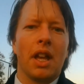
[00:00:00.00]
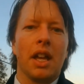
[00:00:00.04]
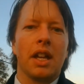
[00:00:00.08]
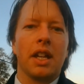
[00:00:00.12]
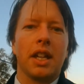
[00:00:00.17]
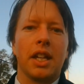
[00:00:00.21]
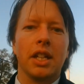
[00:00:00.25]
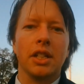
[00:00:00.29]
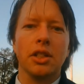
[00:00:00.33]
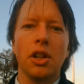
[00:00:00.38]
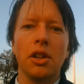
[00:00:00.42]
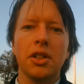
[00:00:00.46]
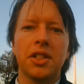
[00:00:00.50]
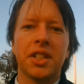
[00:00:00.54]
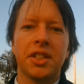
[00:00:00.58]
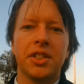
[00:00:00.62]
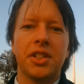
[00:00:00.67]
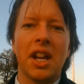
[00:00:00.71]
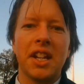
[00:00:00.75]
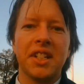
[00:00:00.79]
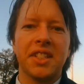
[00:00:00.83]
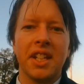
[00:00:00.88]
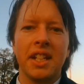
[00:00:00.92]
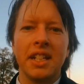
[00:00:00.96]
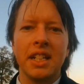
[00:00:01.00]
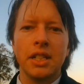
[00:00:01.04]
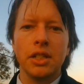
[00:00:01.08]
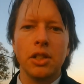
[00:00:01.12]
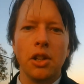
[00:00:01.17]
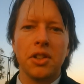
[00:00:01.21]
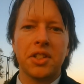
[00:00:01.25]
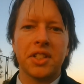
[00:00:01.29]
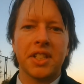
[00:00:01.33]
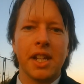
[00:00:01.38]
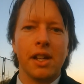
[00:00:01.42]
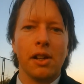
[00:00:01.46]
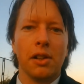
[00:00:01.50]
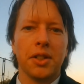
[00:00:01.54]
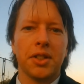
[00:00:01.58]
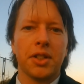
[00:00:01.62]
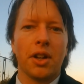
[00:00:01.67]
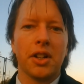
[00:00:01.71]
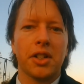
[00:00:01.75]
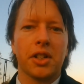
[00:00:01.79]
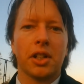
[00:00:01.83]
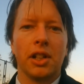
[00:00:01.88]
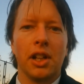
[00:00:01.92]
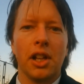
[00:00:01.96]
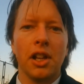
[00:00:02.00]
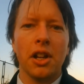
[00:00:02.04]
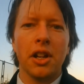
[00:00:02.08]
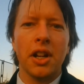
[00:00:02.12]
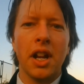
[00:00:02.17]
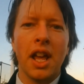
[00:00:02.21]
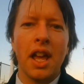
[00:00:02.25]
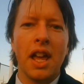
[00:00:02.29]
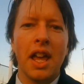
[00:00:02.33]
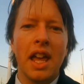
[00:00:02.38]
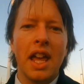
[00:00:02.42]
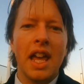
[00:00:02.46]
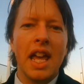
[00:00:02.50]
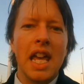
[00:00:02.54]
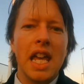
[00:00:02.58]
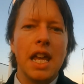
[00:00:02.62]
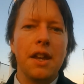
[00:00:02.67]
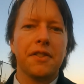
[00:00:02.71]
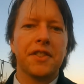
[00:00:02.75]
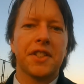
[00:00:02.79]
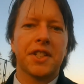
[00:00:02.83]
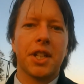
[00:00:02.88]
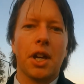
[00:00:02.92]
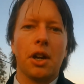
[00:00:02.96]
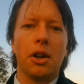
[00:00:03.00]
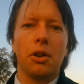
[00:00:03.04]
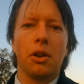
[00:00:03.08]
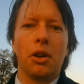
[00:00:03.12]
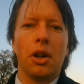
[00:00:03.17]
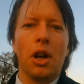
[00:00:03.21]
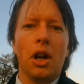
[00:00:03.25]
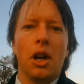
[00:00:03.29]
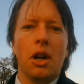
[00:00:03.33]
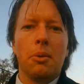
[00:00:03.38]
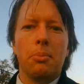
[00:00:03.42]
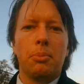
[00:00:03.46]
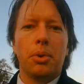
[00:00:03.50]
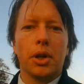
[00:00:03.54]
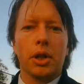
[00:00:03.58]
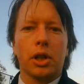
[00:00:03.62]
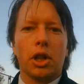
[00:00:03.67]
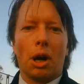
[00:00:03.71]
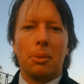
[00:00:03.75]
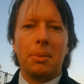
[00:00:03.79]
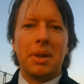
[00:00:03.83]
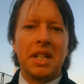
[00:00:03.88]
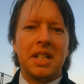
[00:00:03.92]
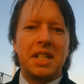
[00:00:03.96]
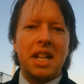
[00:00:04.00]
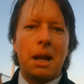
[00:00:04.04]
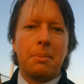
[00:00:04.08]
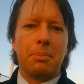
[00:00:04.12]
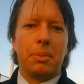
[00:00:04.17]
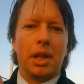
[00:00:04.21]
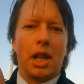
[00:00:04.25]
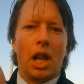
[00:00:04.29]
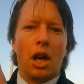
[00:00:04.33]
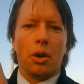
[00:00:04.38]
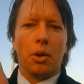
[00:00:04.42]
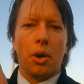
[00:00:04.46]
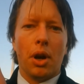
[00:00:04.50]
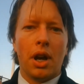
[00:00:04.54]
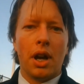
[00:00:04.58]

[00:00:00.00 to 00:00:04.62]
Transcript: Can you suggest any new skills I should learn? If so, put a comment down below.